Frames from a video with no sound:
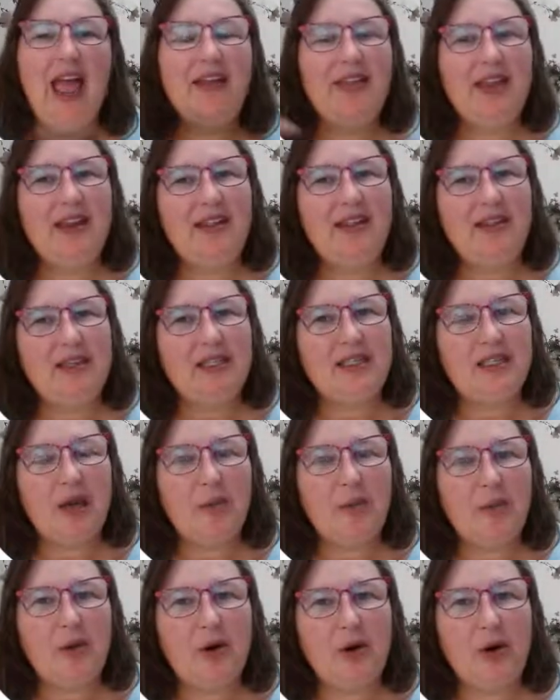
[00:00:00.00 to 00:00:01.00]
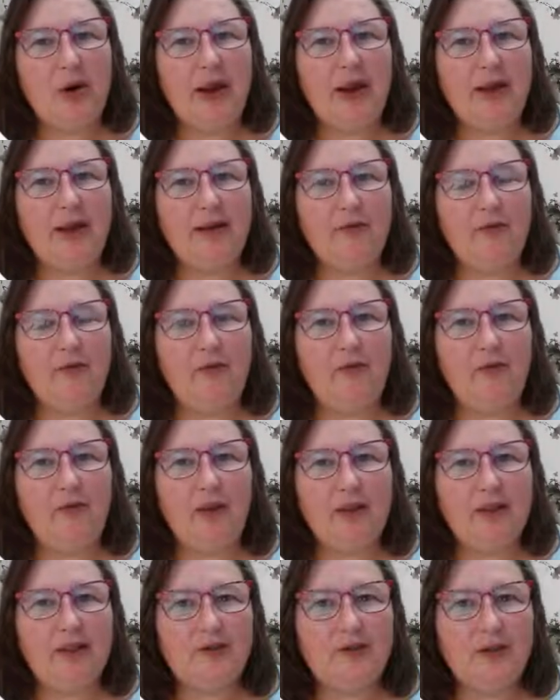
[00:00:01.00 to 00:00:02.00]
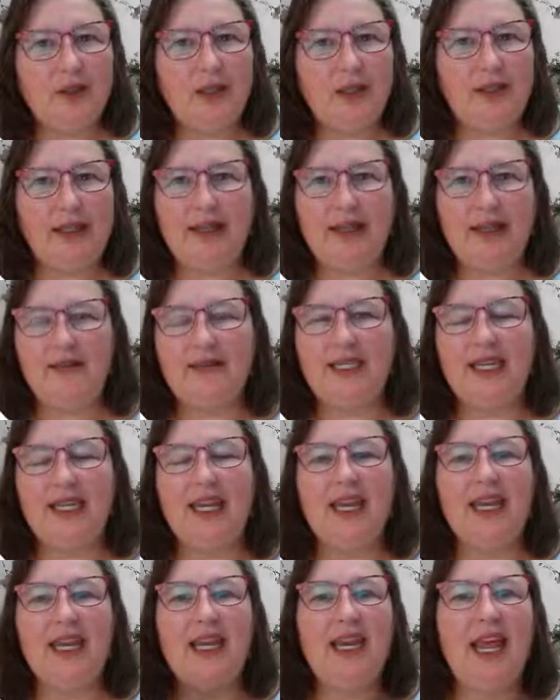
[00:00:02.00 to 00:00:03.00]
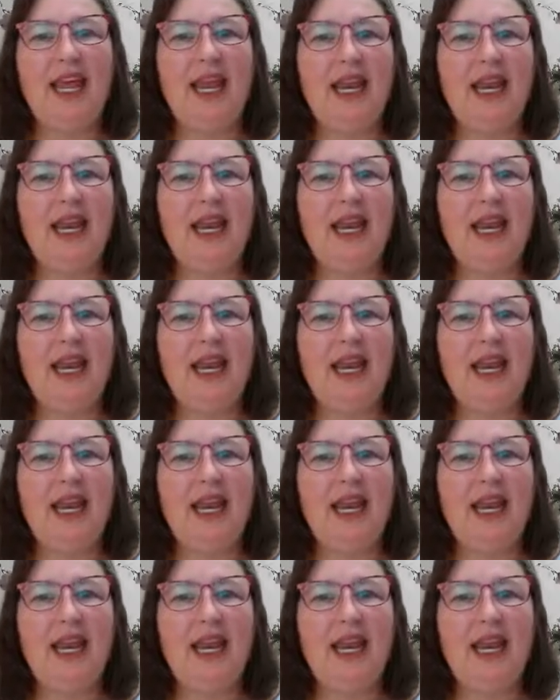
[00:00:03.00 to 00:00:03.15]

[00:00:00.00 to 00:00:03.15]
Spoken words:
And then in the summer, it fills full of leaves again,